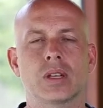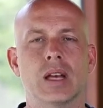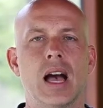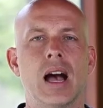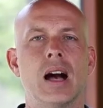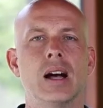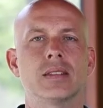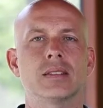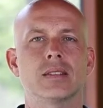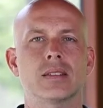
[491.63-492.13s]

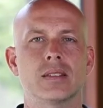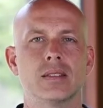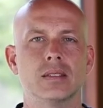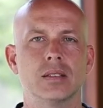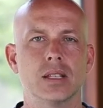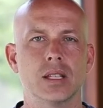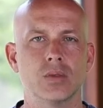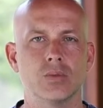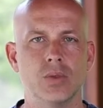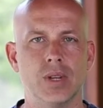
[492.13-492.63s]

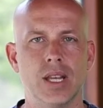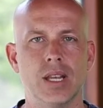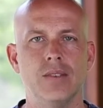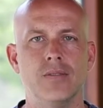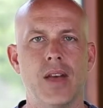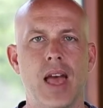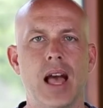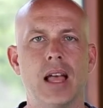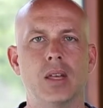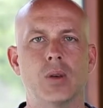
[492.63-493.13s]
Constantly
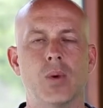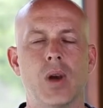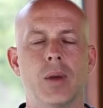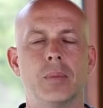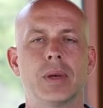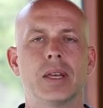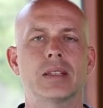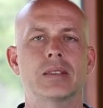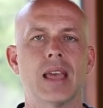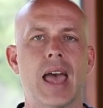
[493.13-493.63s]
reevaluate,
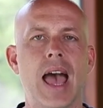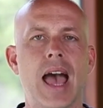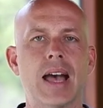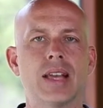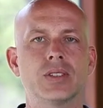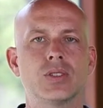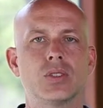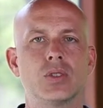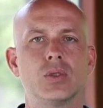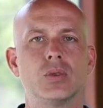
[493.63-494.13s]
because
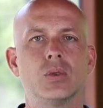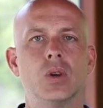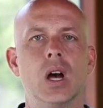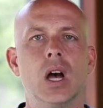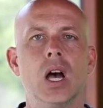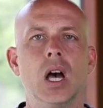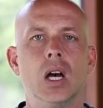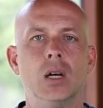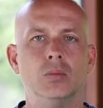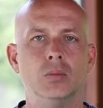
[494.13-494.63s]
as you
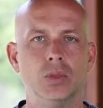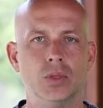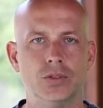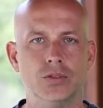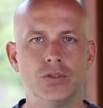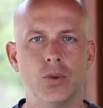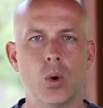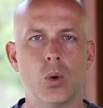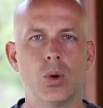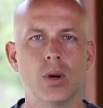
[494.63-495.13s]
move
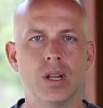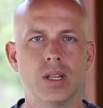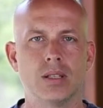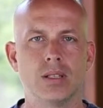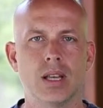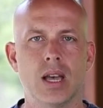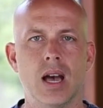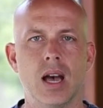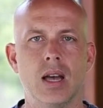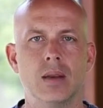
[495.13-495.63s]
forward in
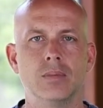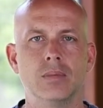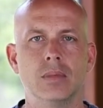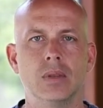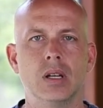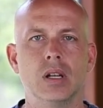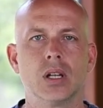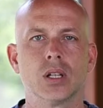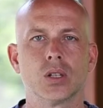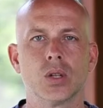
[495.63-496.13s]
time,
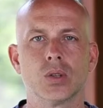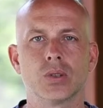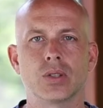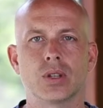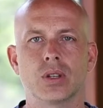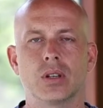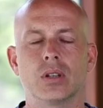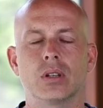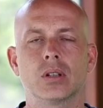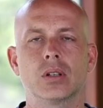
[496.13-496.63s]
closer
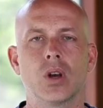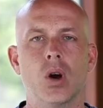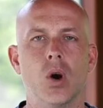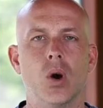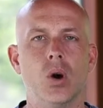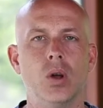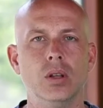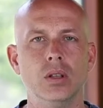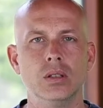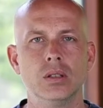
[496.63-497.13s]
to your
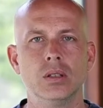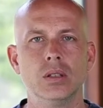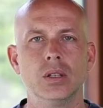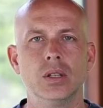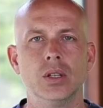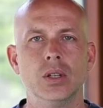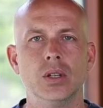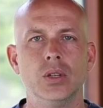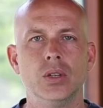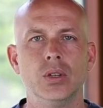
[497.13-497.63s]
goal,
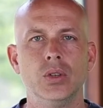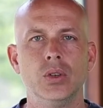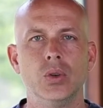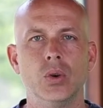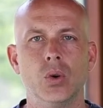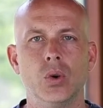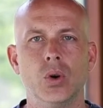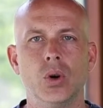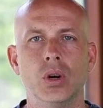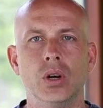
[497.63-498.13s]

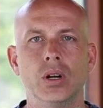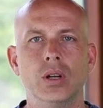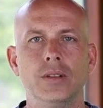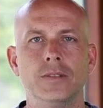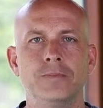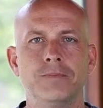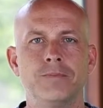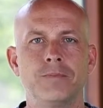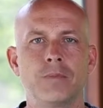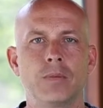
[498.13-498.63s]
your
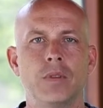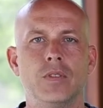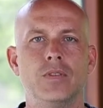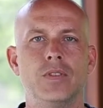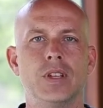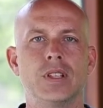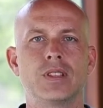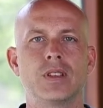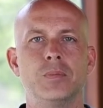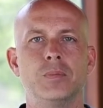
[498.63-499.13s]

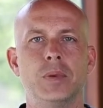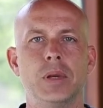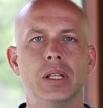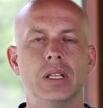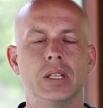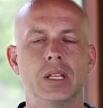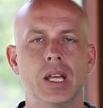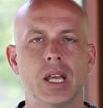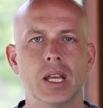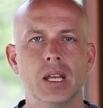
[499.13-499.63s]

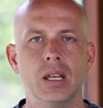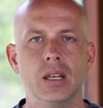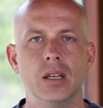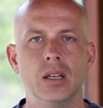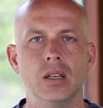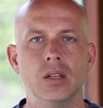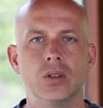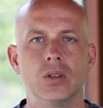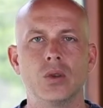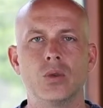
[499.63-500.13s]
visibility,
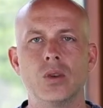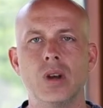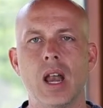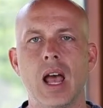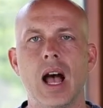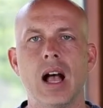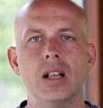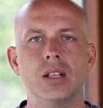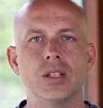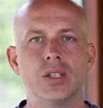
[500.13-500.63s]
your
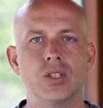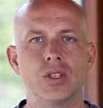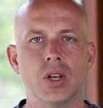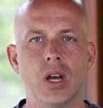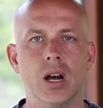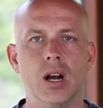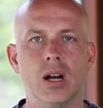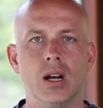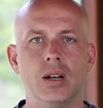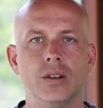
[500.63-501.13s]
knowledge
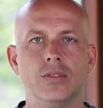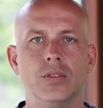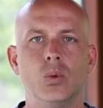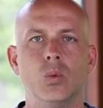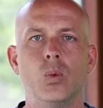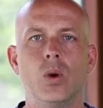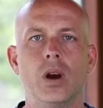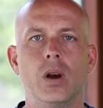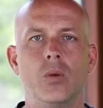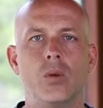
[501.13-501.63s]
of
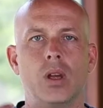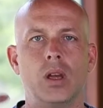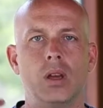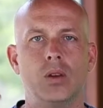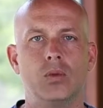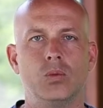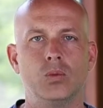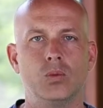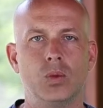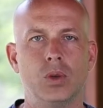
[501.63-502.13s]
what
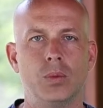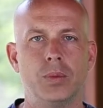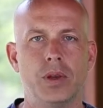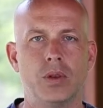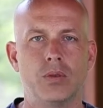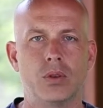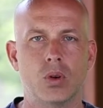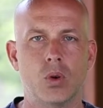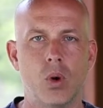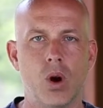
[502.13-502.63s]
will be
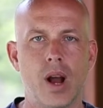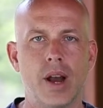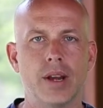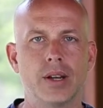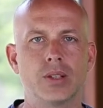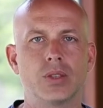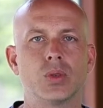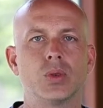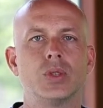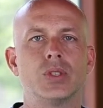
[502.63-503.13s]

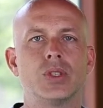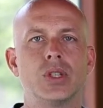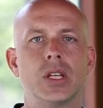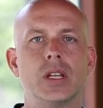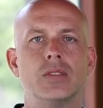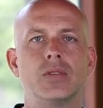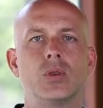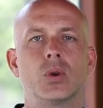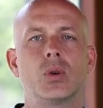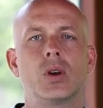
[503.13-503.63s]
required to
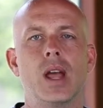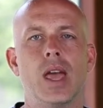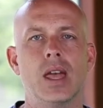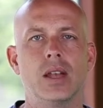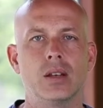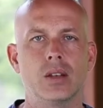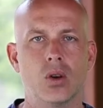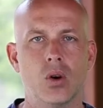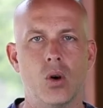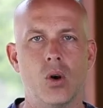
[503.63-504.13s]
achieve your
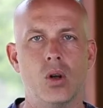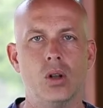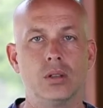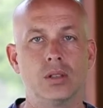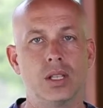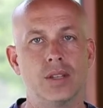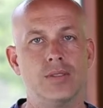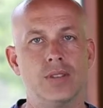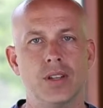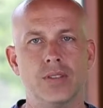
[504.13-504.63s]
end goal,
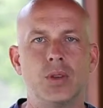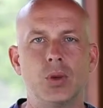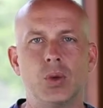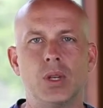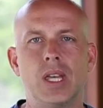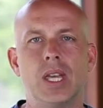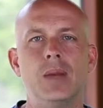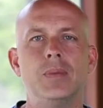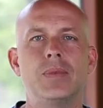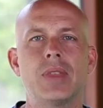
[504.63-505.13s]
even if you
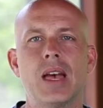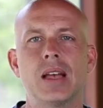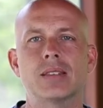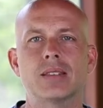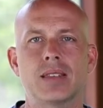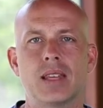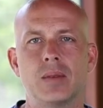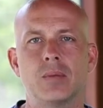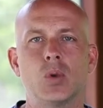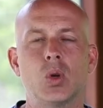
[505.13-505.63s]
keep that
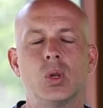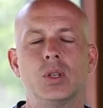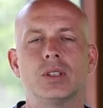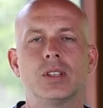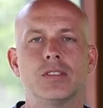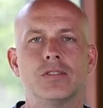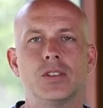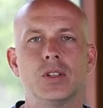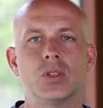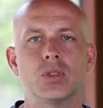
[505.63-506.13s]
same goal in the
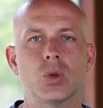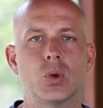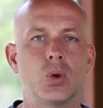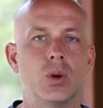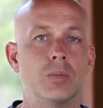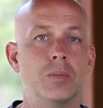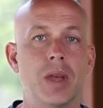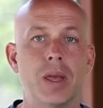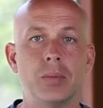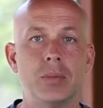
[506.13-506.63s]
future, or
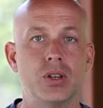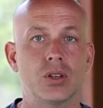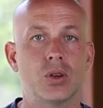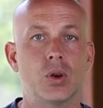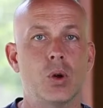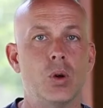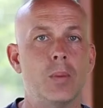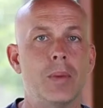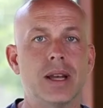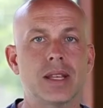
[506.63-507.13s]
maybe your
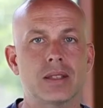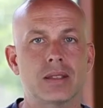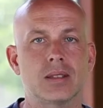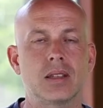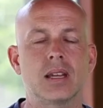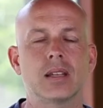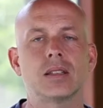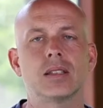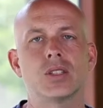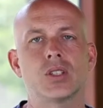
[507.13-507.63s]
goal might
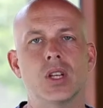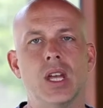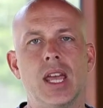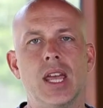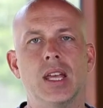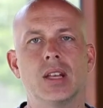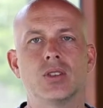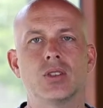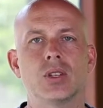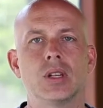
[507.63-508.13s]
slightly
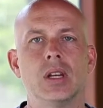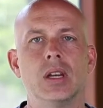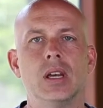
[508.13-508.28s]
change,